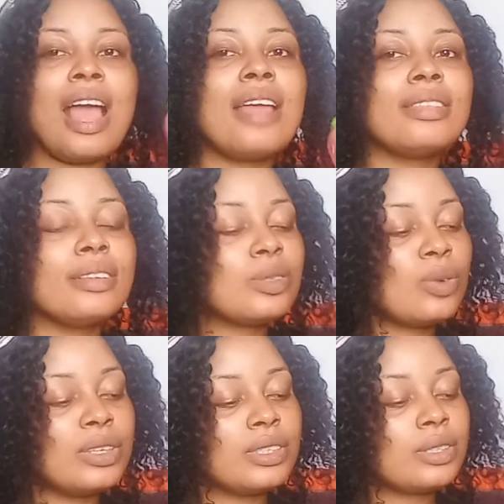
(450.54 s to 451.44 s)
And
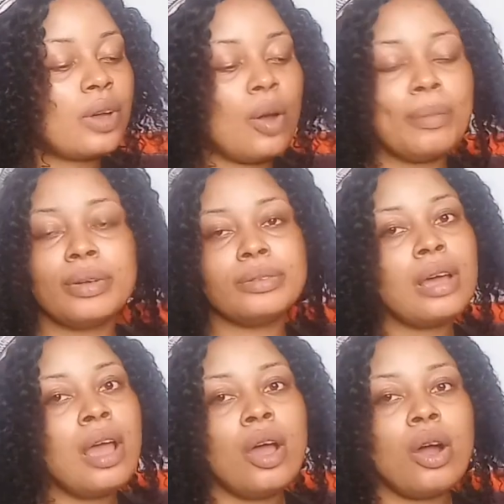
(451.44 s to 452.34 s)
this one is common
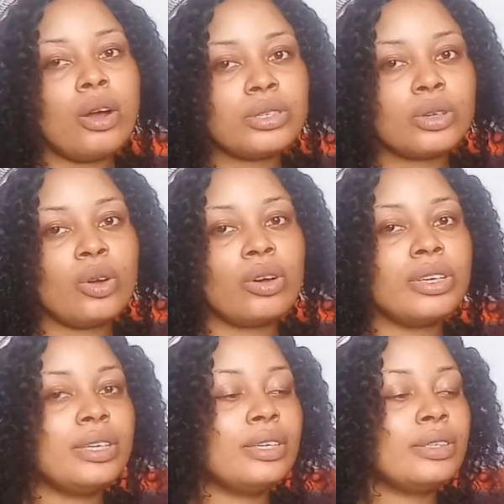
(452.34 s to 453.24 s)
hot
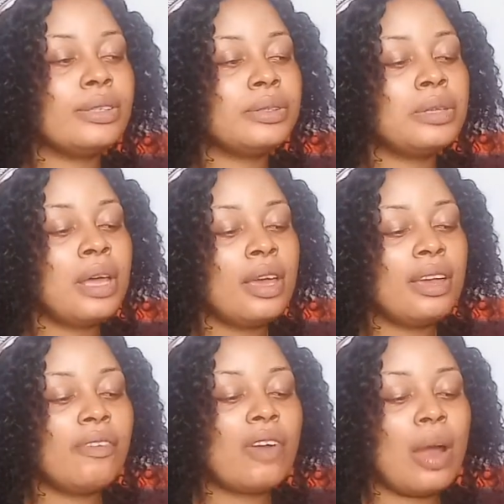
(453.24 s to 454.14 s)
oil.
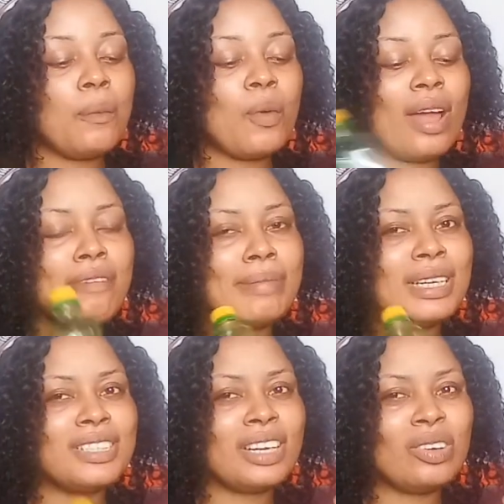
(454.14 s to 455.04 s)
Even now, we have
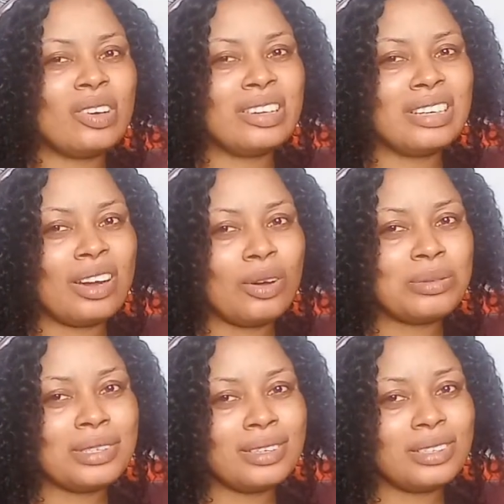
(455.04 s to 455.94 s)
Malaysian oil that
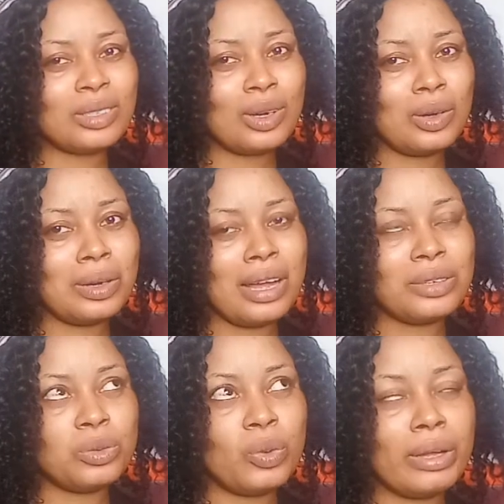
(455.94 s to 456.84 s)
comes in this color
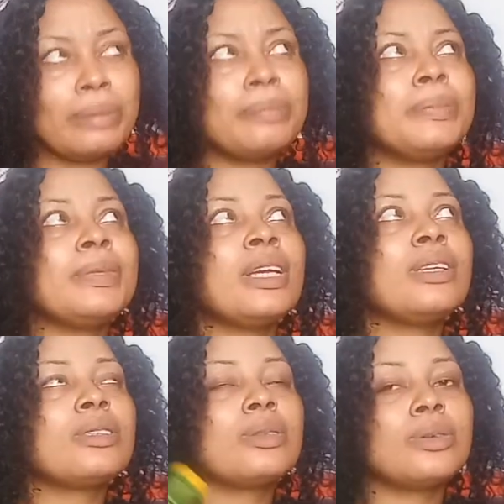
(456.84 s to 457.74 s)
as well.
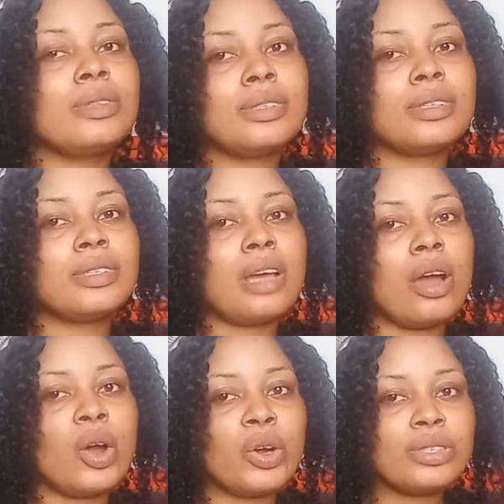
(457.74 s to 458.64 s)
So this is a
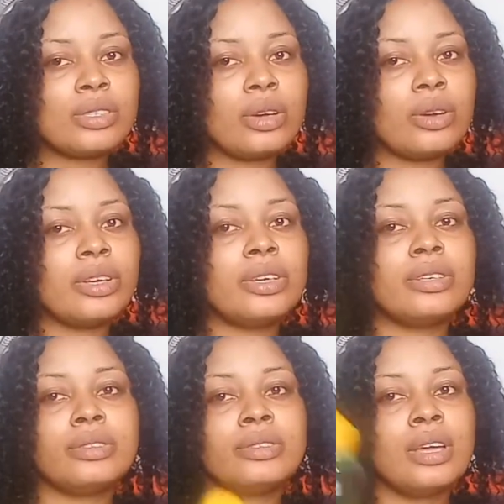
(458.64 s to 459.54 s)
hot oil,
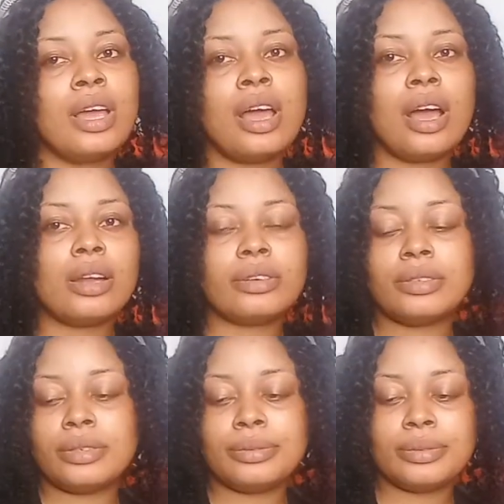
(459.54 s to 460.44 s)

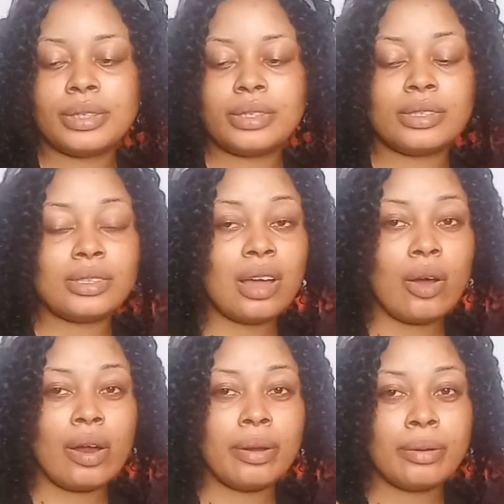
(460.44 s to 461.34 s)
and this is
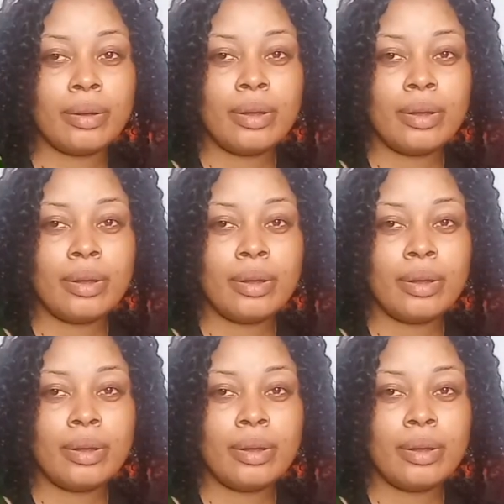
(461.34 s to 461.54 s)
our